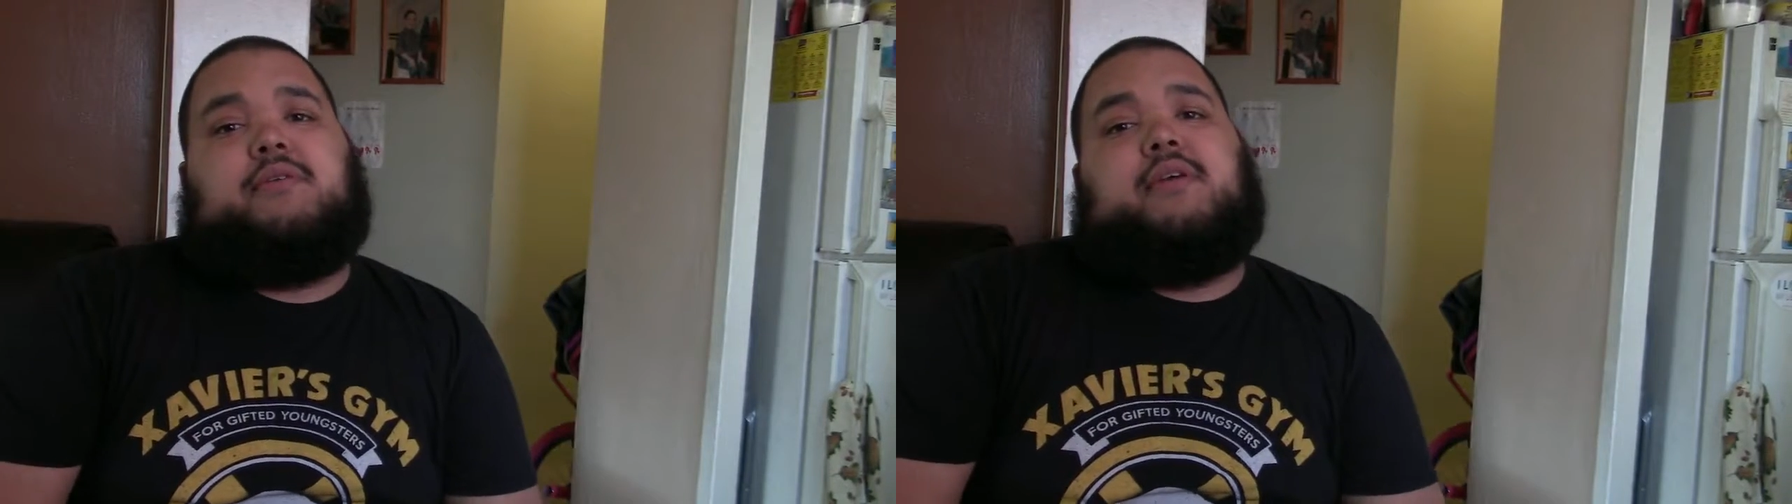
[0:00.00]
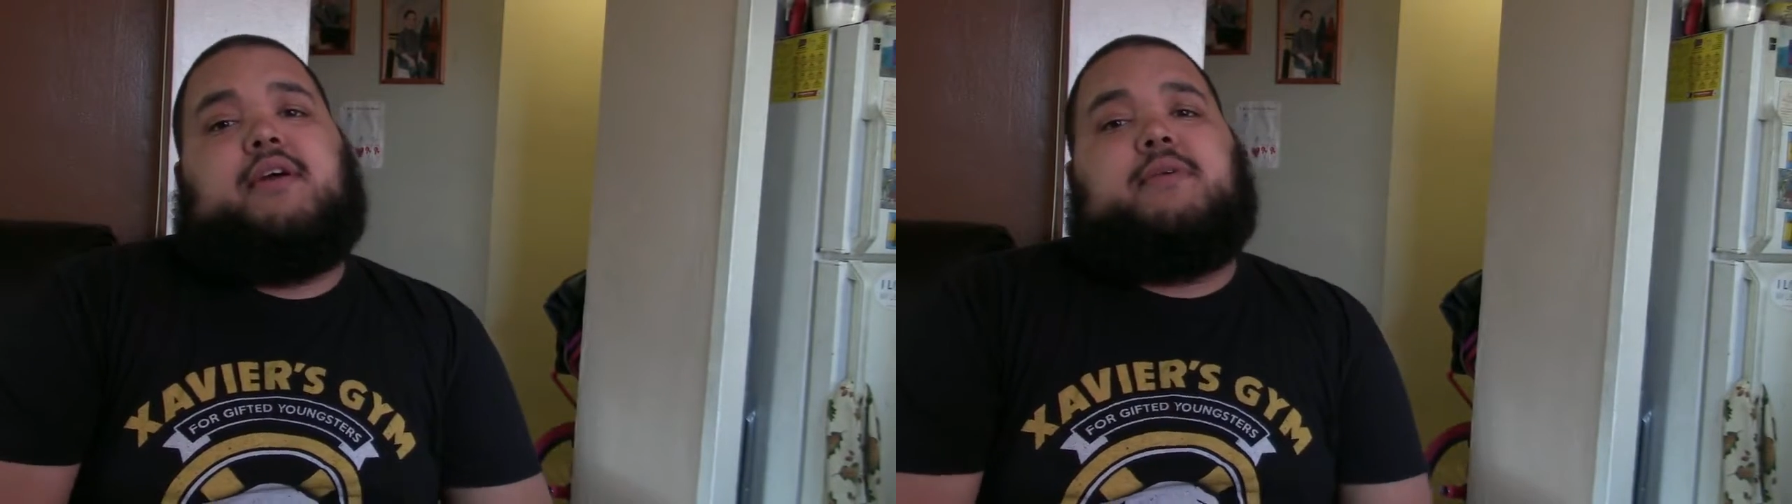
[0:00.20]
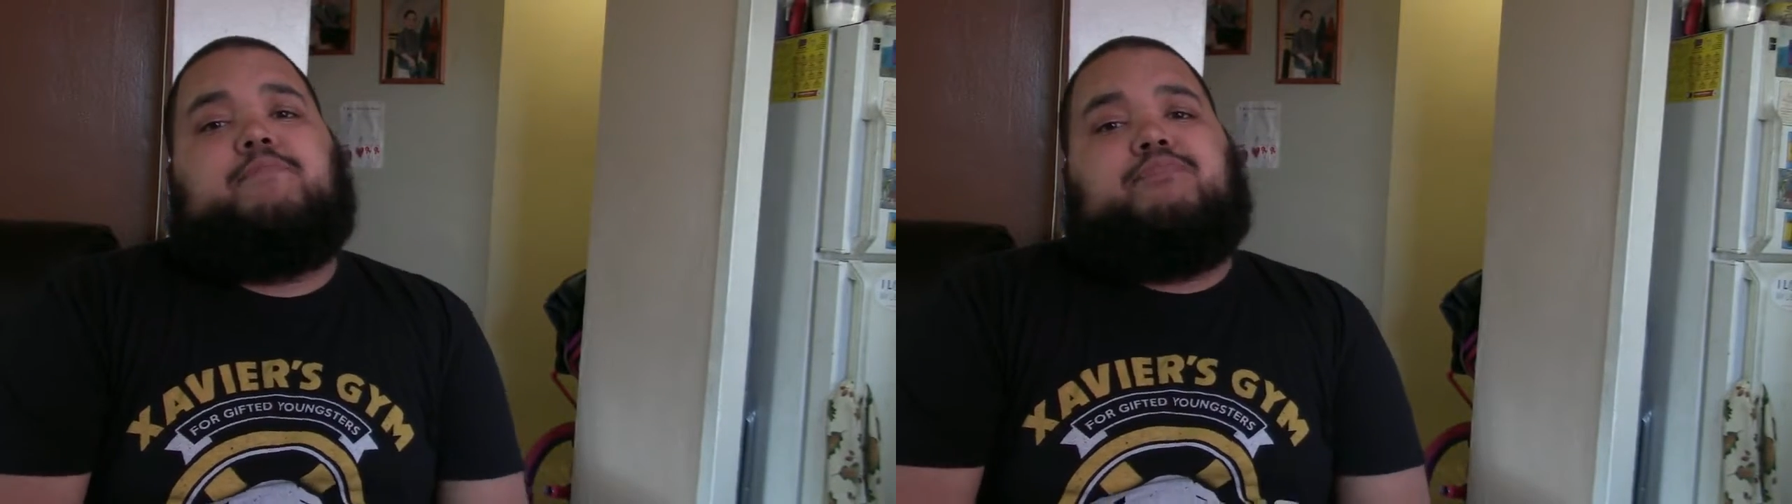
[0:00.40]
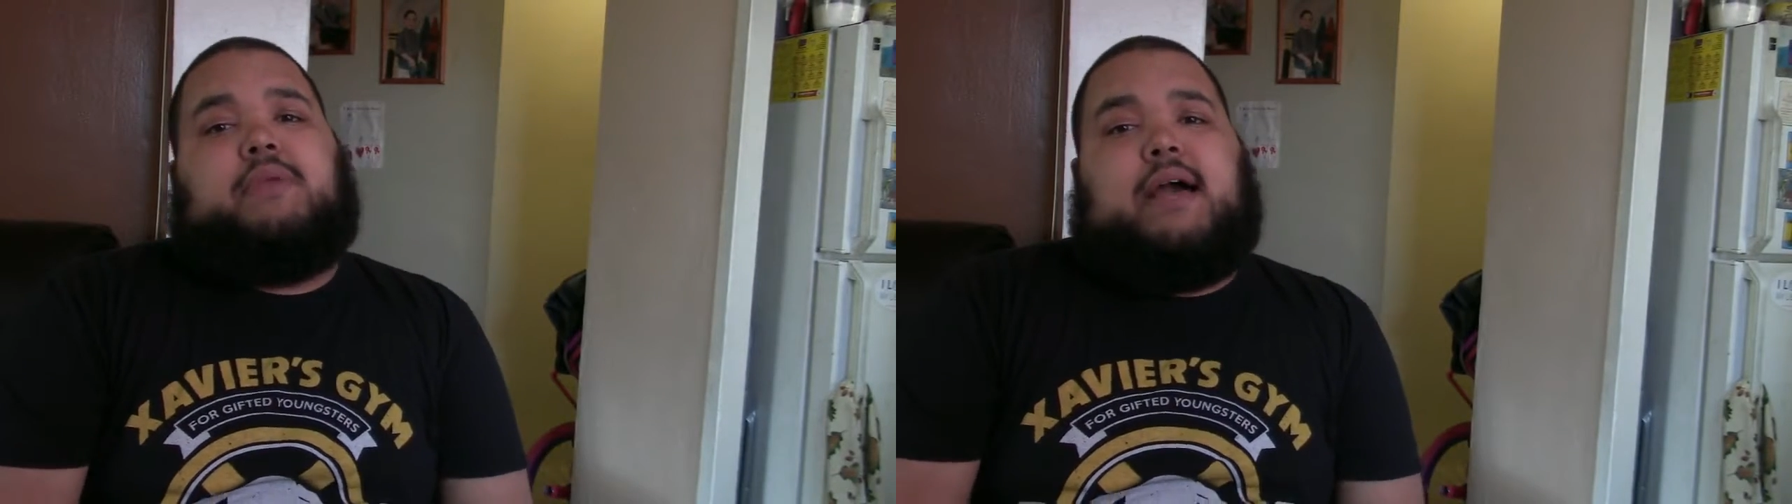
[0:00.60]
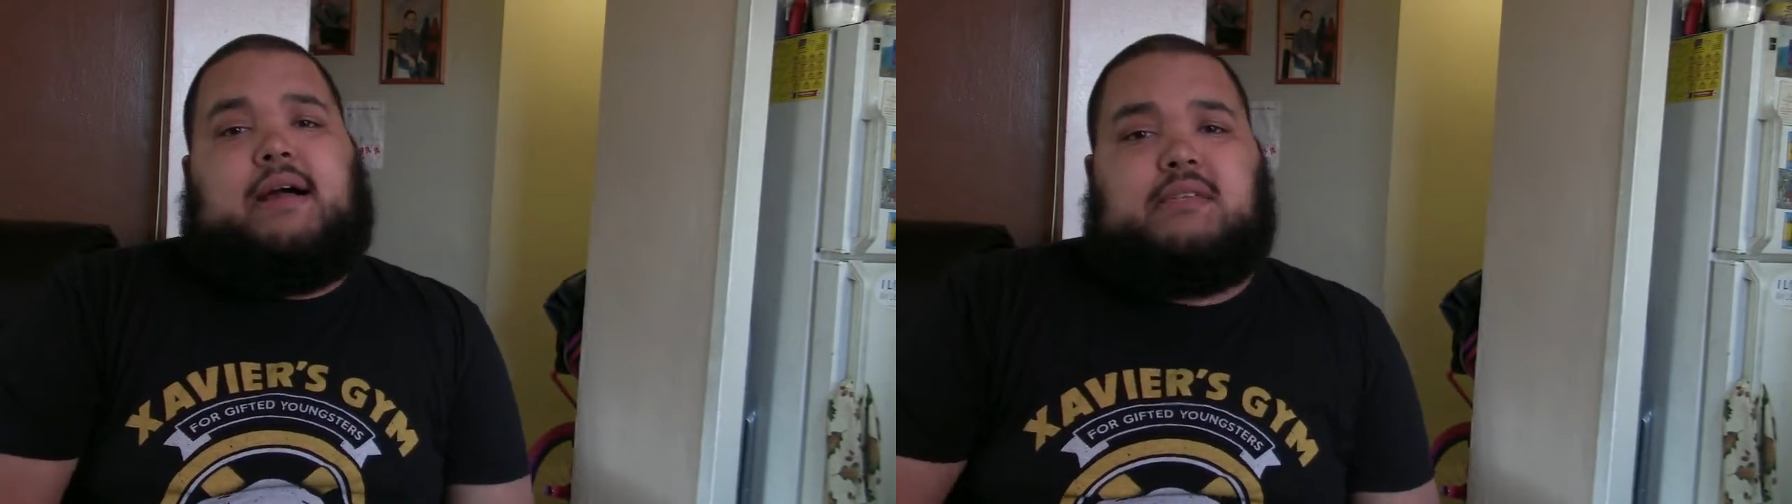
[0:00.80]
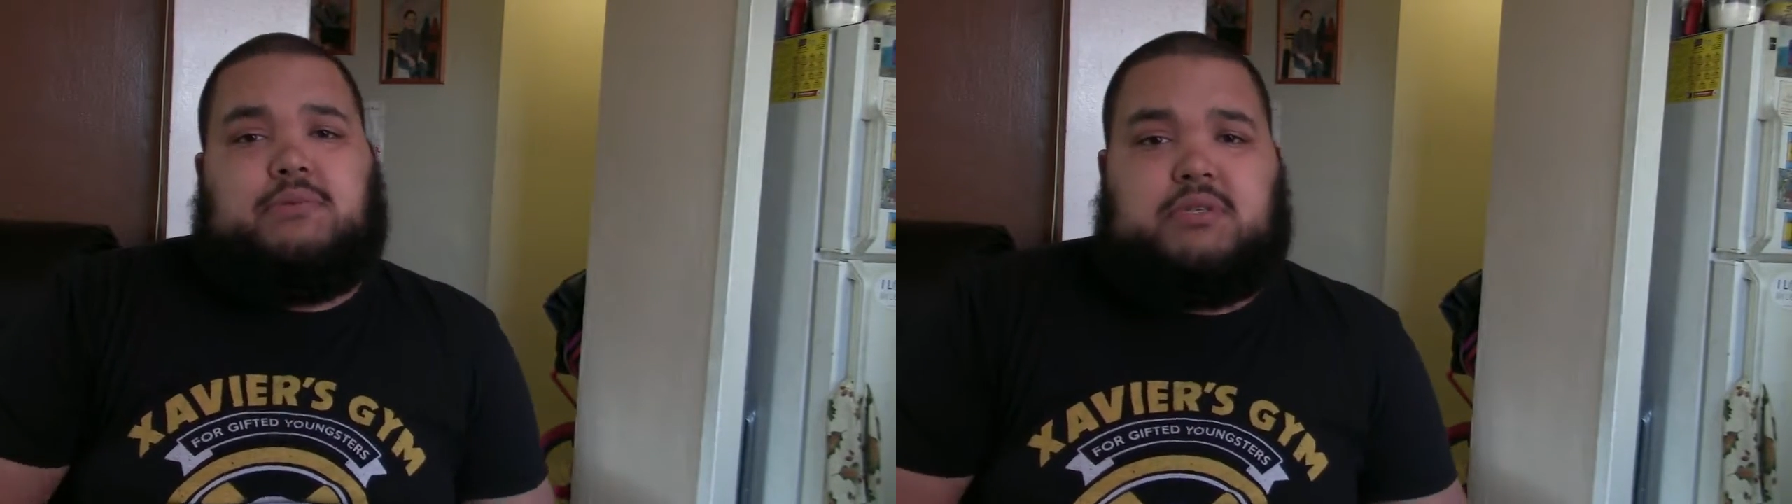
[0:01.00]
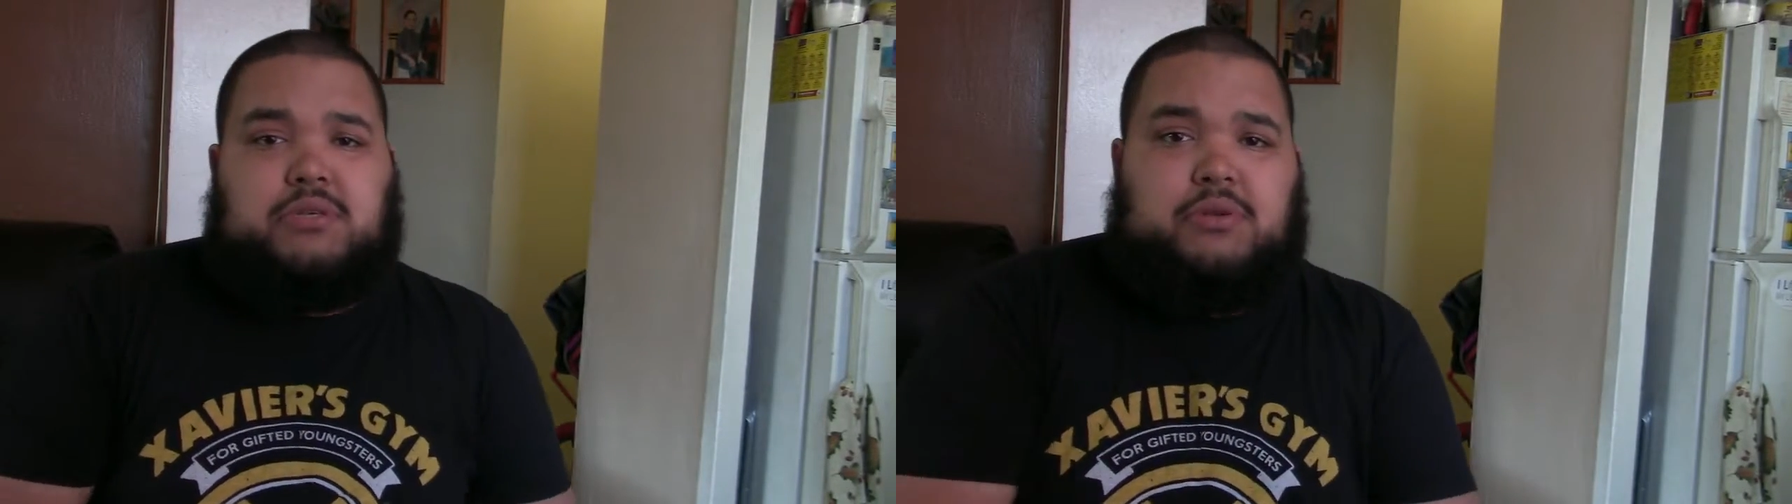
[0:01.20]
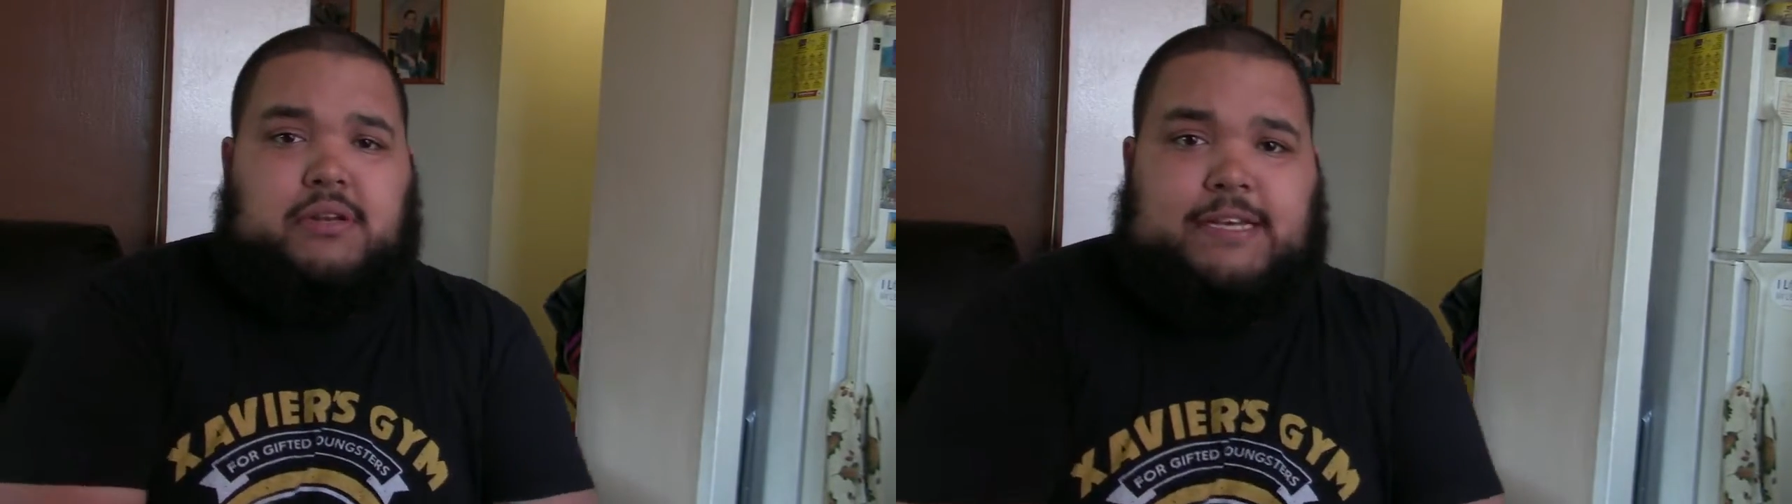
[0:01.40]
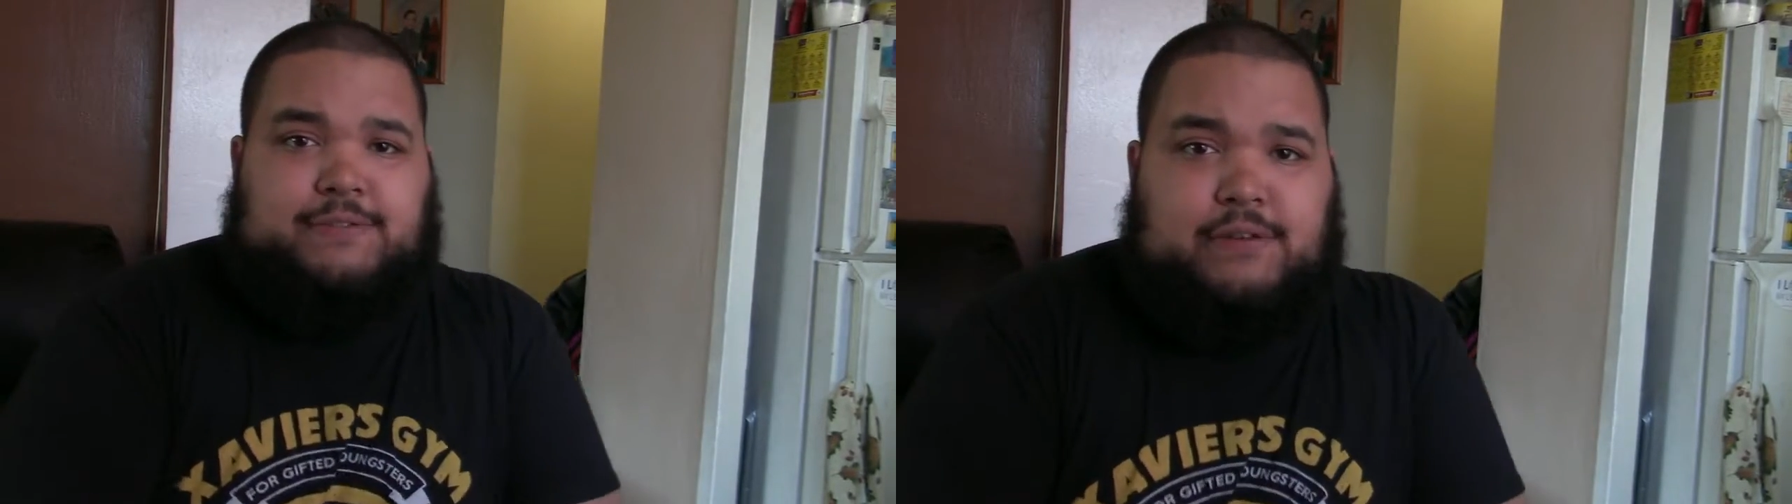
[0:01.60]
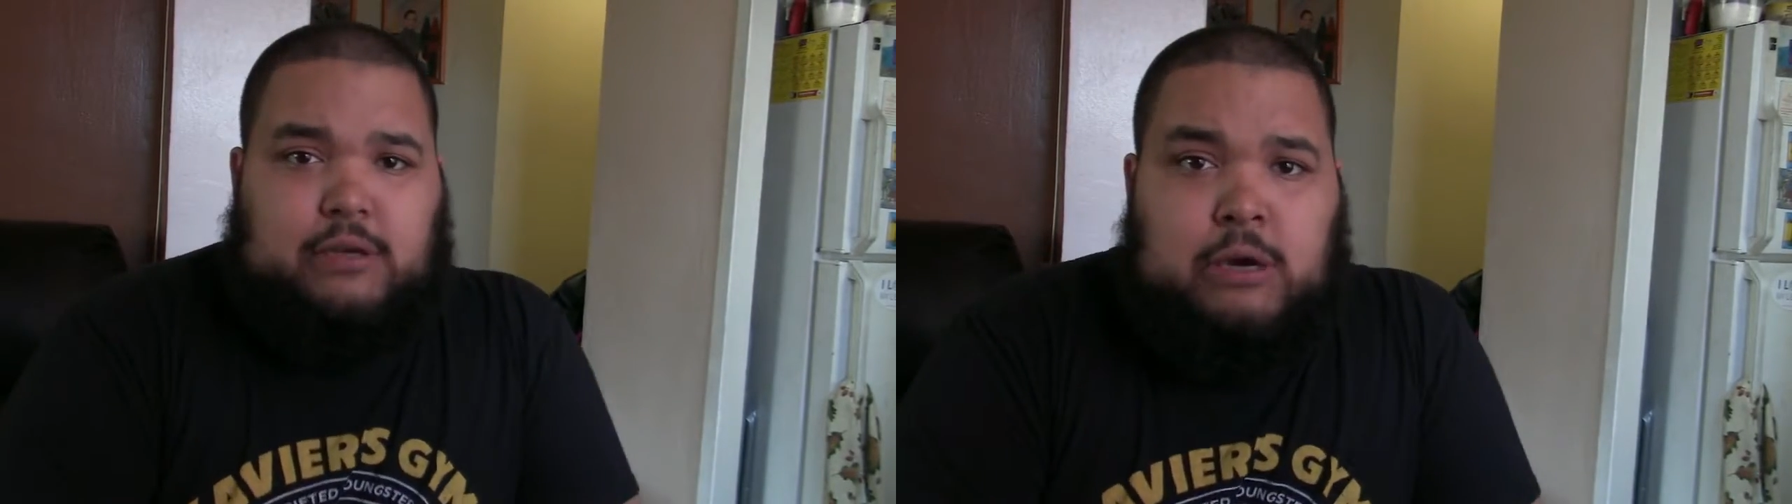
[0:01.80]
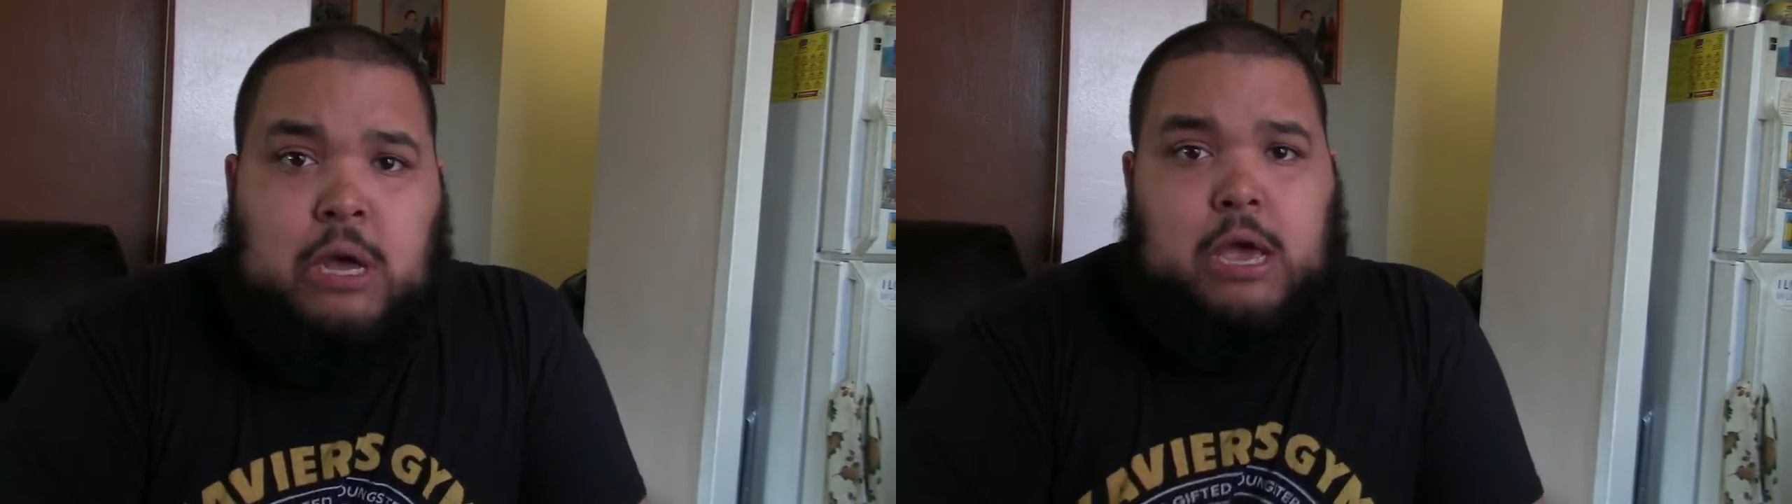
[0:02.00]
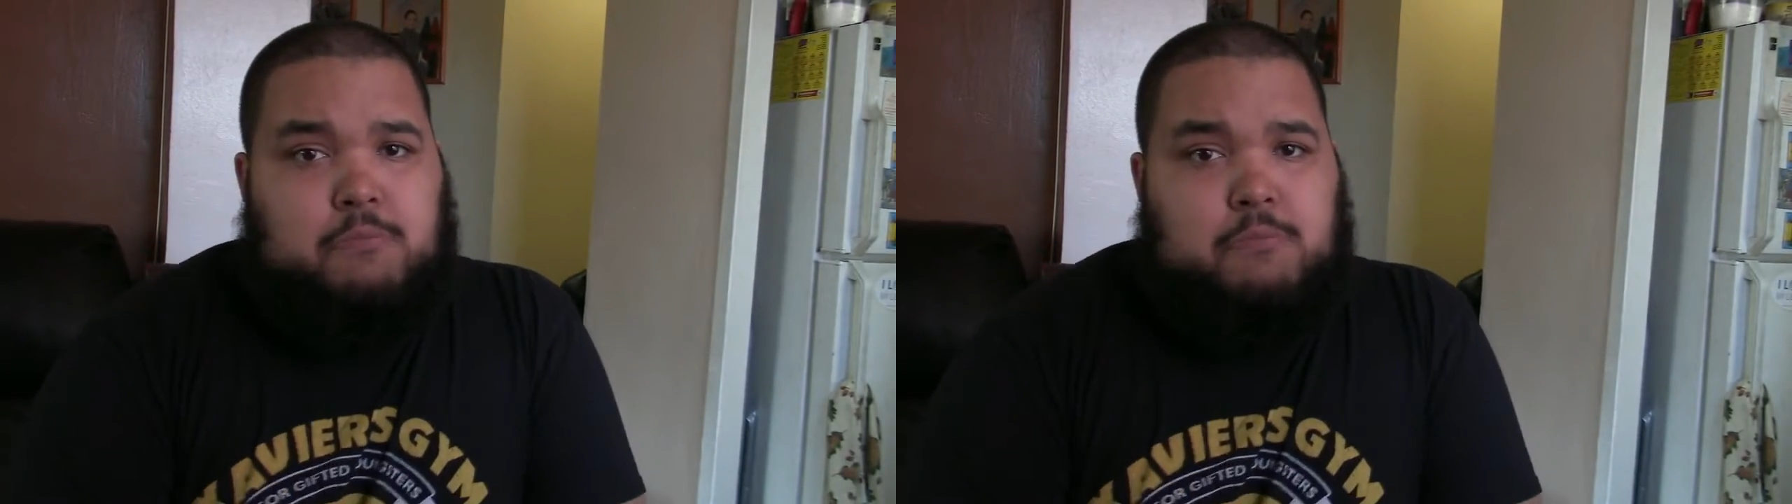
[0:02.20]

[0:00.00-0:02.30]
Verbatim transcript: Alright guys, I will see you in the next video.